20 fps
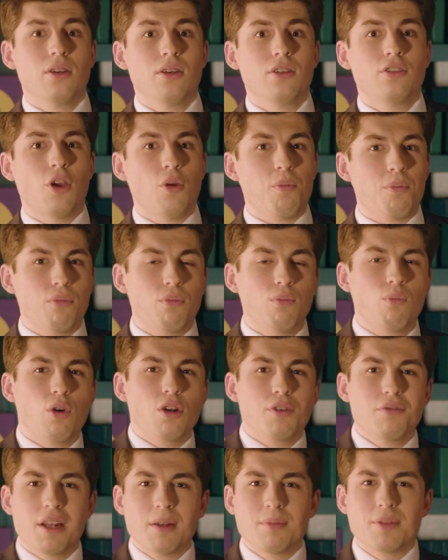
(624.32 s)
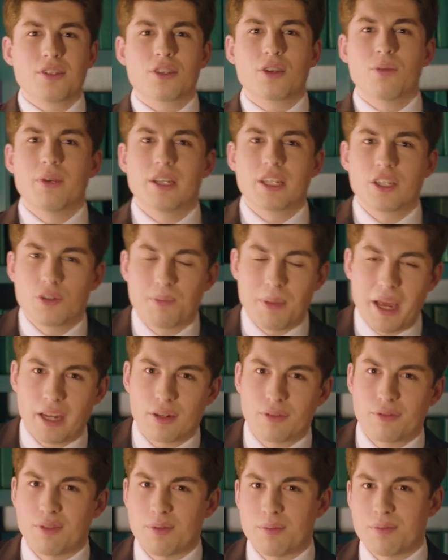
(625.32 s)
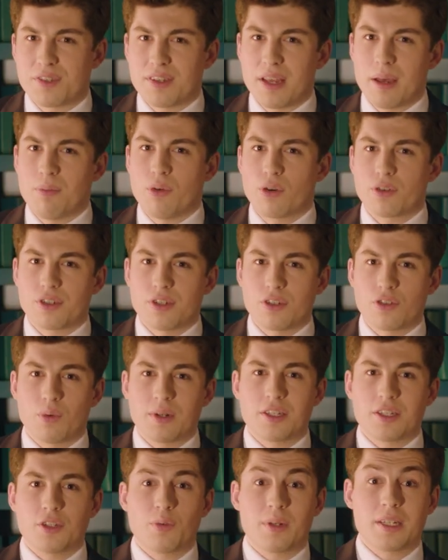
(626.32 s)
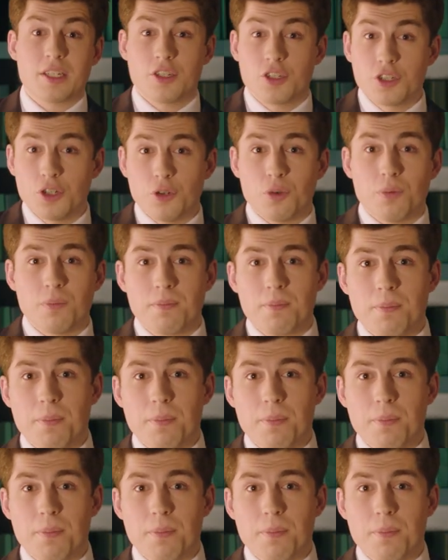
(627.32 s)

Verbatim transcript: So, what developments can we expect from Sandbox in 2022?